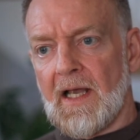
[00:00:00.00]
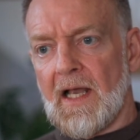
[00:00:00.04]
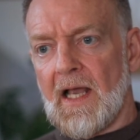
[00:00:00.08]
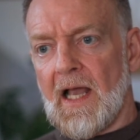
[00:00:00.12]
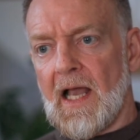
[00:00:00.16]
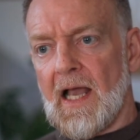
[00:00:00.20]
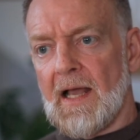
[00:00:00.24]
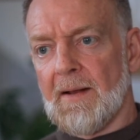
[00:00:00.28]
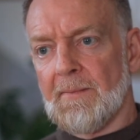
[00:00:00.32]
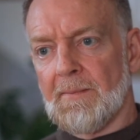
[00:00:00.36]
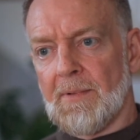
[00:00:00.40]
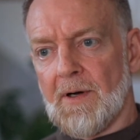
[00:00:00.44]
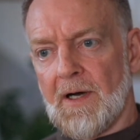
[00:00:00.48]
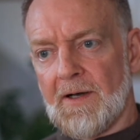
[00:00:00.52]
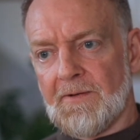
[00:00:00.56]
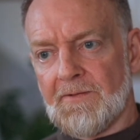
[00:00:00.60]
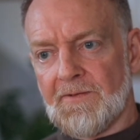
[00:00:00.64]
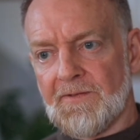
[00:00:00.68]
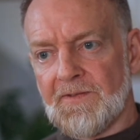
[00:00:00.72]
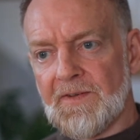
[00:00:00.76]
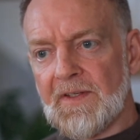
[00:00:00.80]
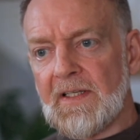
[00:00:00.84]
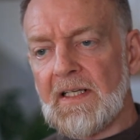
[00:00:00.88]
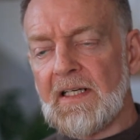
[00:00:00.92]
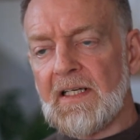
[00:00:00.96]
and by
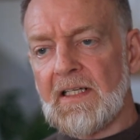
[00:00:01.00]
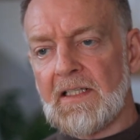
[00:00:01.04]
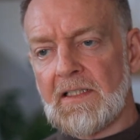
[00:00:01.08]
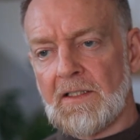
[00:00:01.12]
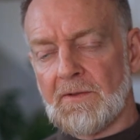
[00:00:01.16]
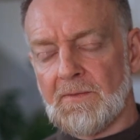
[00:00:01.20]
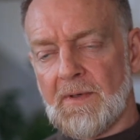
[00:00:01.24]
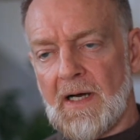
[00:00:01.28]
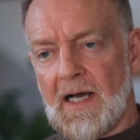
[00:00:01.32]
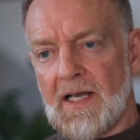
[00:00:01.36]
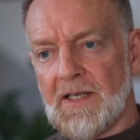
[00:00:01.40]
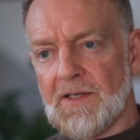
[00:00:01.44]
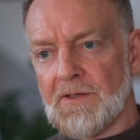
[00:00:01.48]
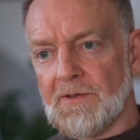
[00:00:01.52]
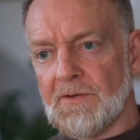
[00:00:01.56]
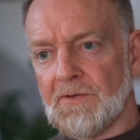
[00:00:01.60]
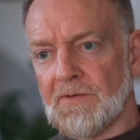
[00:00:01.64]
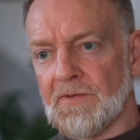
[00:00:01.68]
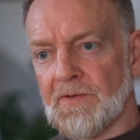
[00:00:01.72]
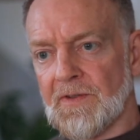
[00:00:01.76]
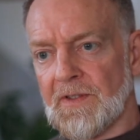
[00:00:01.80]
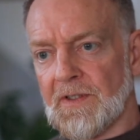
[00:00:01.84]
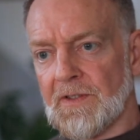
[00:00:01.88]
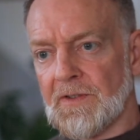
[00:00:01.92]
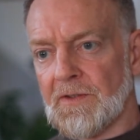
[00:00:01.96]
feeling the way you
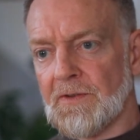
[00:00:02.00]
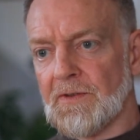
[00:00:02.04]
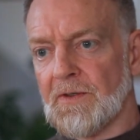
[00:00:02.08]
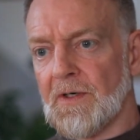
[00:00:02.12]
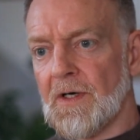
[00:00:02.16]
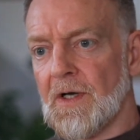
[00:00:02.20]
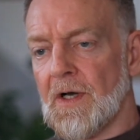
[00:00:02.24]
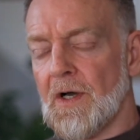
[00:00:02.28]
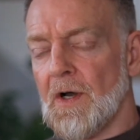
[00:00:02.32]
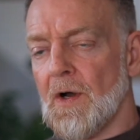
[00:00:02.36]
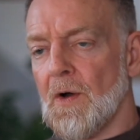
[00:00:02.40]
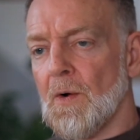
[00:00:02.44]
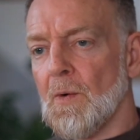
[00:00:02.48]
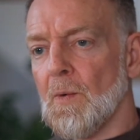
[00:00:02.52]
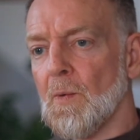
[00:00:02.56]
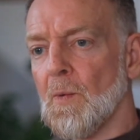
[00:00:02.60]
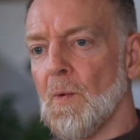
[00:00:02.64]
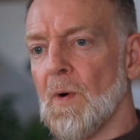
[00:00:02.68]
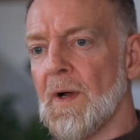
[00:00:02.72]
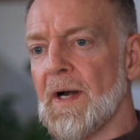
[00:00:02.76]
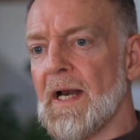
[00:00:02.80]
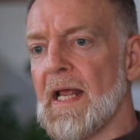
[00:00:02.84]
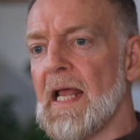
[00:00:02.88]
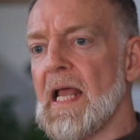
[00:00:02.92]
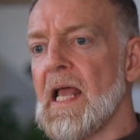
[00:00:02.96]
feel,
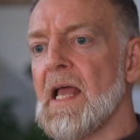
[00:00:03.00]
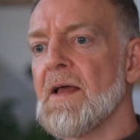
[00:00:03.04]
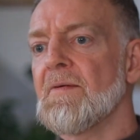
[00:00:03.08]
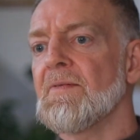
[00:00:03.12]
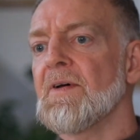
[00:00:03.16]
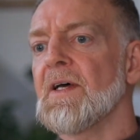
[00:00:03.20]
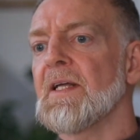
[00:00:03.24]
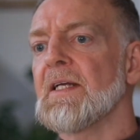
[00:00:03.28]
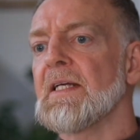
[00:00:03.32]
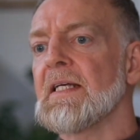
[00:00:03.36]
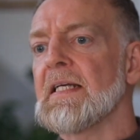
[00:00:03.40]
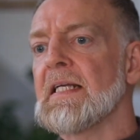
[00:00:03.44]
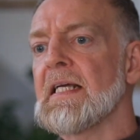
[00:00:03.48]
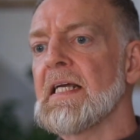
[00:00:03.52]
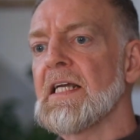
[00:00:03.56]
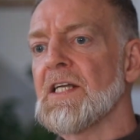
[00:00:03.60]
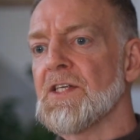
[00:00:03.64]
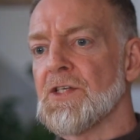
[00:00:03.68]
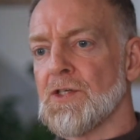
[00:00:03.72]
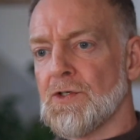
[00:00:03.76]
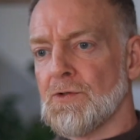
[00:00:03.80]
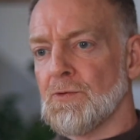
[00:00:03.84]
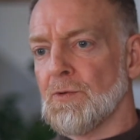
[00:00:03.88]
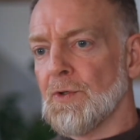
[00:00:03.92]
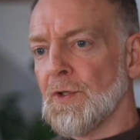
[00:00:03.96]
whatever needs
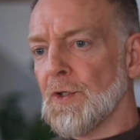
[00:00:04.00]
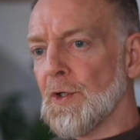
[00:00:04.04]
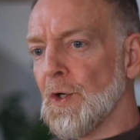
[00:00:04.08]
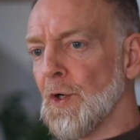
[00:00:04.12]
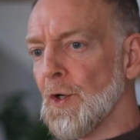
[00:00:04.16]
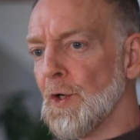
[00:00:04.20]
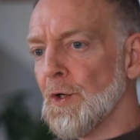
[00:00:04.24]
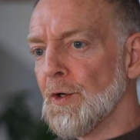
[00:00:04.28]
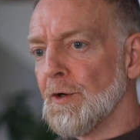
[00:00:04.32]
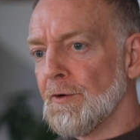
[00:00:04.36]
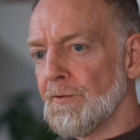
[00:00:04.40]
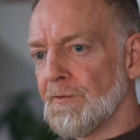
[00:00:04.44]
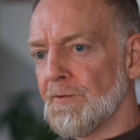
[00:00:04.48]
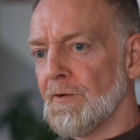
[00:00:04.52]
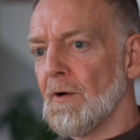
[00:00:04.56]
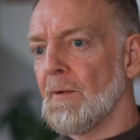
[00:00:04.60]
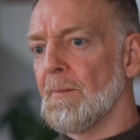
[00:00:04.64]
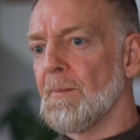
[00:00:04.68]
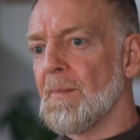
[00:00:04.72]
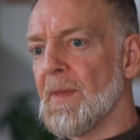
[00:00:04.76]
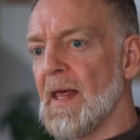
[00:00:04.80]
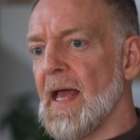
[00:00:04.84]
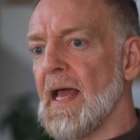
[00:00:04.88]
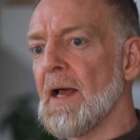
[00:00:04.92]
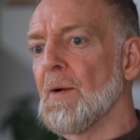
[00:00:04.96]
to occur from
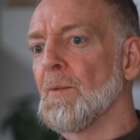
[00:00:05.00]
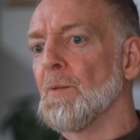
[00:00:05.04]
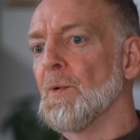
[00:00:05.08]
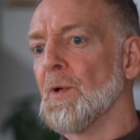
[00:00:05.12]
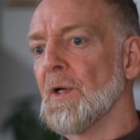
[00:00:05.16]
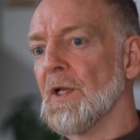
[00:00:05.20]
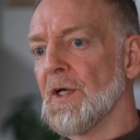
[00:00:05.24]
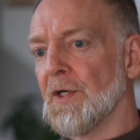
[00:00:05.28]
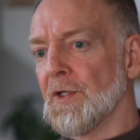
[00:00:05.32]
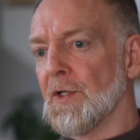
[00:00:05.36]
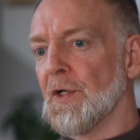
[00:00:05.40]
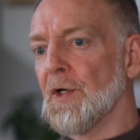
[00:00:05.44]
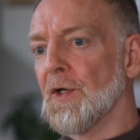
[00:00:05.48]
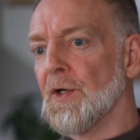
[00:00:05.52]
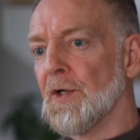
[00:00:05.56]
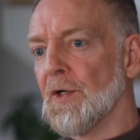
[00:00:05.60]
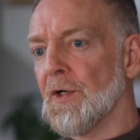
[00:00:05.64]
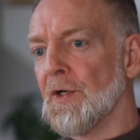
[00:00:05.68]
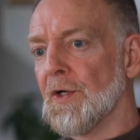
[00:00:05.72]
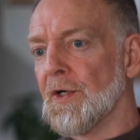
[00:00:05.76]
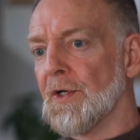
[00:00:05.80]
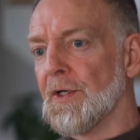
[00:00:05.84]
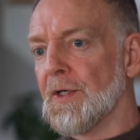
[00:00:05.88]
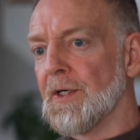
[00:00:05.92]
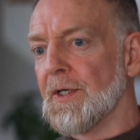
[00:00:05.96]
that will occur.
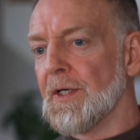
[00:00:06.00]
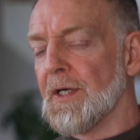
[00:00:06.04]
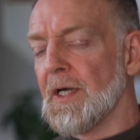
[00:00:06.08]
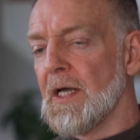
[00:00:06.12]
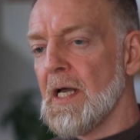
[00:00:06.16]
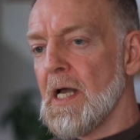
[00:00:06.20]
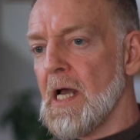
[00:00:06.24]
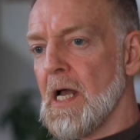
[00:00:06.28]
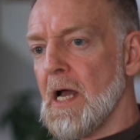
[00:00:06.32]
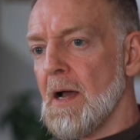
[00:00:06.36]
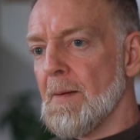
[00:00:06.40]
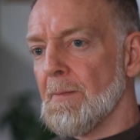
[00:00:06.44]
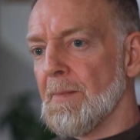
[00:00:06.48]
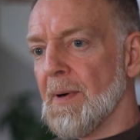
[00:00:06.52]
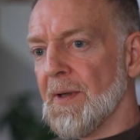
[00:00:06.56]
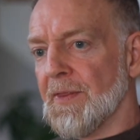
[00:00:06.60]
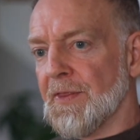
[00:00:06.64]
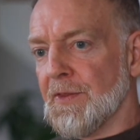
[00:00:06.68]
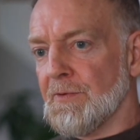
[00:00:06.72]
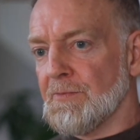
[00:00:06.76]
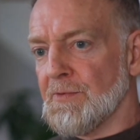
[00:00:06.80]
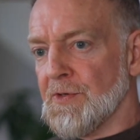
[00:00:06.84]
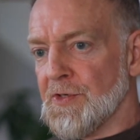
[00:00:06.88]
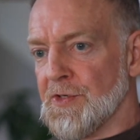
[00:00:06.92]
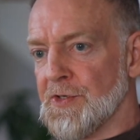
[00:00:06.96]
But
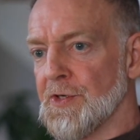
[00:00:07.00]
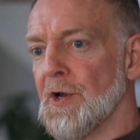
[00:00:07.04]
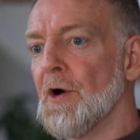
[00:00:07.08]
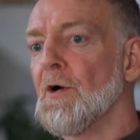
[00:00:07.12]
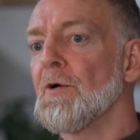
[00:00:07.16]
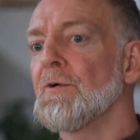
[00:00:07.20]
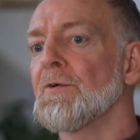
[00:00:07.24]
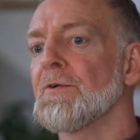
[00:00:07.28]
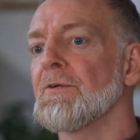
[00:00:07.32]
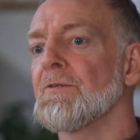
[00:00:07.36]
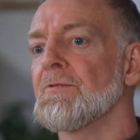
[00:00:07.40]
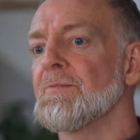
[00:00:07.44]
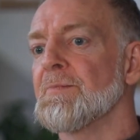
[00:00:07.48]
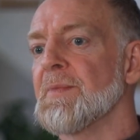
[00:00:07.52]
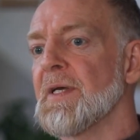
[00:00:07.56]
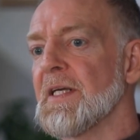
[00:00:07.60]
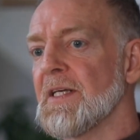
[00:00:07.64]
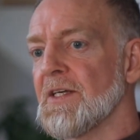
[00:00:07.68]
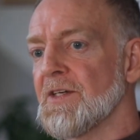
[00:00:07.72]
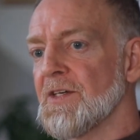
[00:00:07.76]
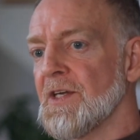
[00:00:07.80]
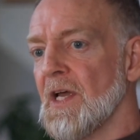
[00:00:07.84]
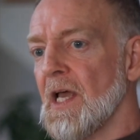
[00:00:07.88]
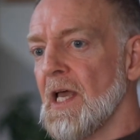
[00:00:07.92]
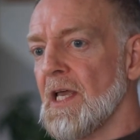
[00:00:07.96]
the result of
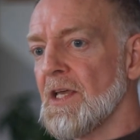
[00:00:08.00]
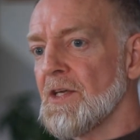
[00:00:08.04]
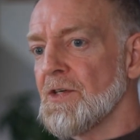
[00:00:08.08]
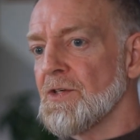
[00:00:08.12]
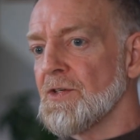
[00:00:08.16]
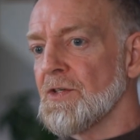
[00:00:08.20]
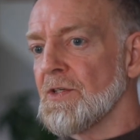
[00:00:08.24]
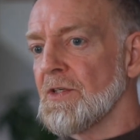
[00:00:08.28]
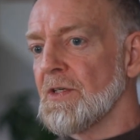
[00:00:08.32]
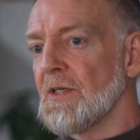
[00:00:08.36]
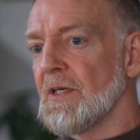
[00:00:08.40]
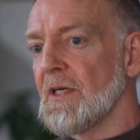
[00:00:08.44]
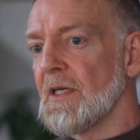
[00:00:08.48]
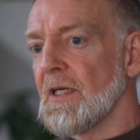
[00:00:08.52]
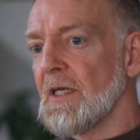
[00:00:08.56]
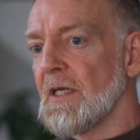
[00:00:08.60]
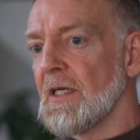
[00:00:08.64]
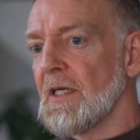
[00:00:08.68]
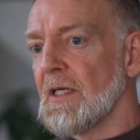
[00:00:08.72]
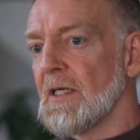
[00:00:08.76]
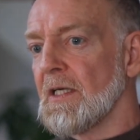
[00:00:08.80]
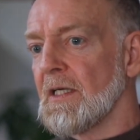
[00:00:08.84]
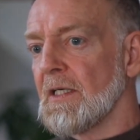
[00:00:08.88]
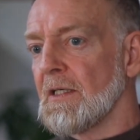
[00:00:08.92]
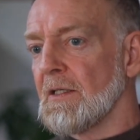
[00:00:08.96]
meditation,
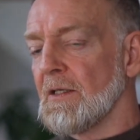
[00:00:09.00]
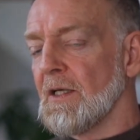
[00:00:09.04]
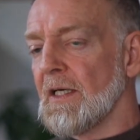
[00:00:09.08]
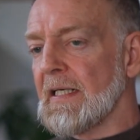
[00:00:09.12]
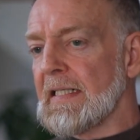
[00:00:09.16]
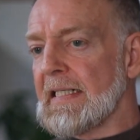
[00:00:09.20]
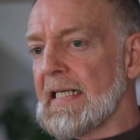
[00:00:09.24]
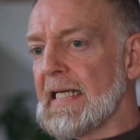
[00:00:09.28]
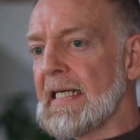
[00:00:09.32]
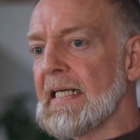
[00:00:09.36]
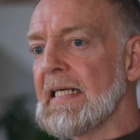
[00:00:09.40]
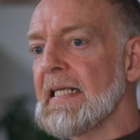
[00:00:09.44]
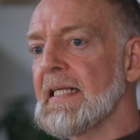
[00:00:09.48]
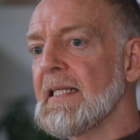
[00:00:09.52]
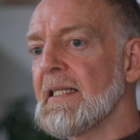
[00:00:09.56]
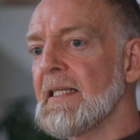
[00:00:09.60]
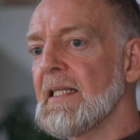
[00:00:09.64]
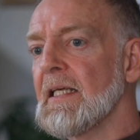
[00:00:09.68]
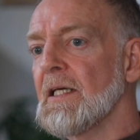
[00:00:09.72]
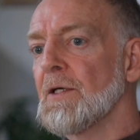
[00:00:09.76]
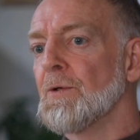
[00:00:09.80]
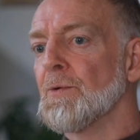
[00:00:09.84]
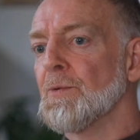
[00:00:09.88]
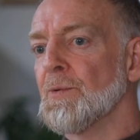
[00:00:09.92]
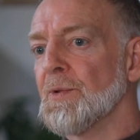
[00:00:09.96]
like
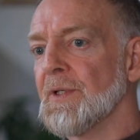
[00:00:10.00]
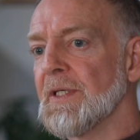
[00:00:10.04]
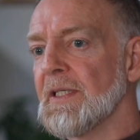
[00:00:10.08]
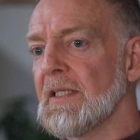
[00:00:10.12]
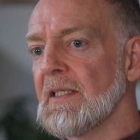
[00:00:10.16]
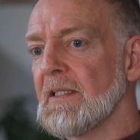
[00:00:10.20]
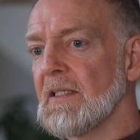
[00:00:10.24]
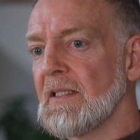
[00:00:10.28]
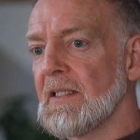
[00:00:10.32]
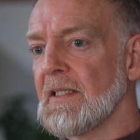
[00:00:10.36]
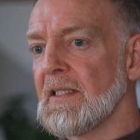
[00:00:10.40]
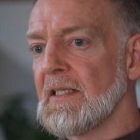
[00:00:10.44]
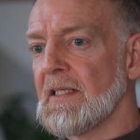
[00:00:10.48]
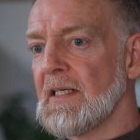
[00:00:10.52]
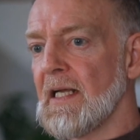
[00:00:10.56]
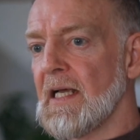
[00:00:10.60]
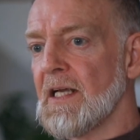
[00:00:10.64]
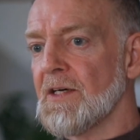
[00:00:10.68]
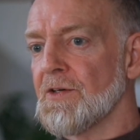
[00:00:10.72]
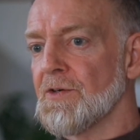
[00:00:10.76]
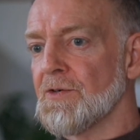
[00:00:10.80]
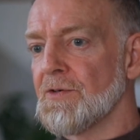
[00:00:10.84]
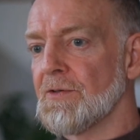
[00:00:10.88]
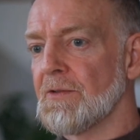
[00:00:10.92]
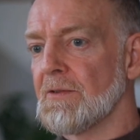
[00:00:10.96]
anything real and
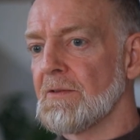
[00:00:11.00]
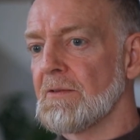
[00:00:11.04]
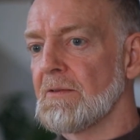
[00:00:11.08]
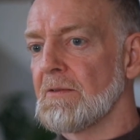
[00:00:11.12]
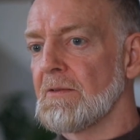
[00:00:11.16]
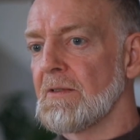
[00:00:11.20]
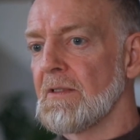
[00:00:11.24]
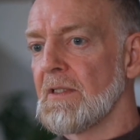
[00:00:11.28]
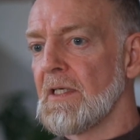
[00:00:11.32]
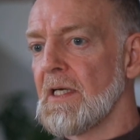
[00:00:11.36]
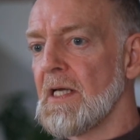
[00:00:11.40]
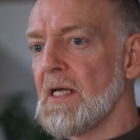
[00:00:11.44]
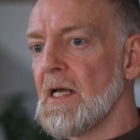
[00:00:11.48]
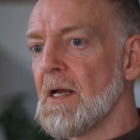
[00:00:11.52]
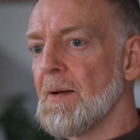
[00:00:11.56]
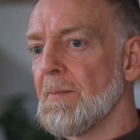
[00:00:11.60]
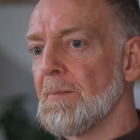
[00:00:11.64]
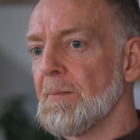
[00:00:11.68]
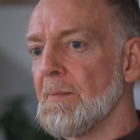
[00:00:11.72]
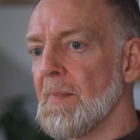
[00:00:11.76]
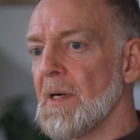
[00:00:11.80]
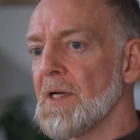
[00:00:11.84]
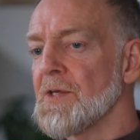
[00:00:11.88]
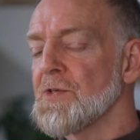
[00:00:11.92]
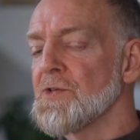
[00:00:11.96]
natural,
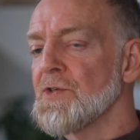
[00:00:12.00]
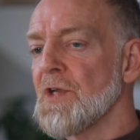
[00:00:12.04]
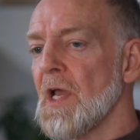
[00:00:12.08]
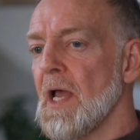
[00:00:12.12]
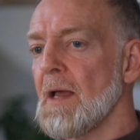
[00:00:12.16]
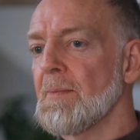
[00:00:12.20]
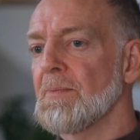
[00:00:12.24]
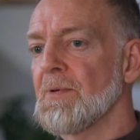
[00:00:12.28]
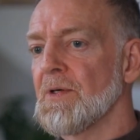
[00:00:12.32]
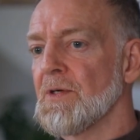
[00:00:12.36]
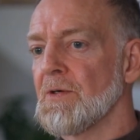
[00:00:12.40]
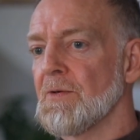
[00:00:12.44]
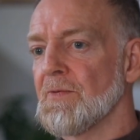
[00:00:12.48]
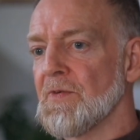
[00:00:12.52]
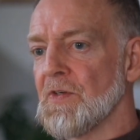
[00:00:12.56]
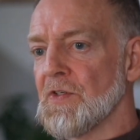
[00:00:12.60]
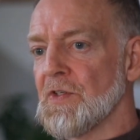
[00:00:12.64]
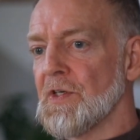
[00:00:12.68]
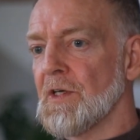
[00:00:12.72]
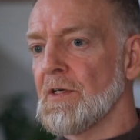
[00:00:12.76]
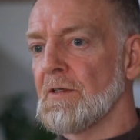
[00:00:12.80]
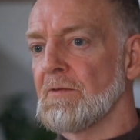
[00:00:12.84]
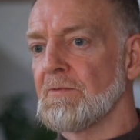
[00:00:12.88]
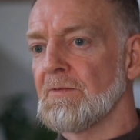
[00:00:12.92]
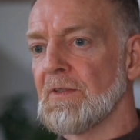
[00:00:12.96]
must happen of its
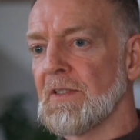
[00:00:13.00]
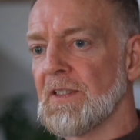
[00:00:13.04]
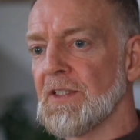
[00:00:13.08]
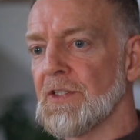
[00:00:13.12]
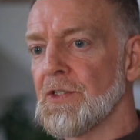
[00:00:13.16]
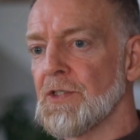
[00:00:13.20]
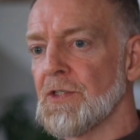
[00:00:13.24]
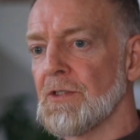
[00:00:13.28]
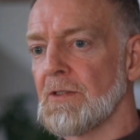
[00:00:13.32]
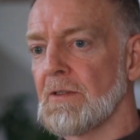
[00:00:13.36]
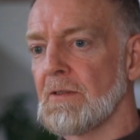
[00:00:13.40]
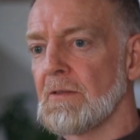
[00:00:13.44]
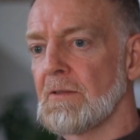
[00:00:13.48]
own volition.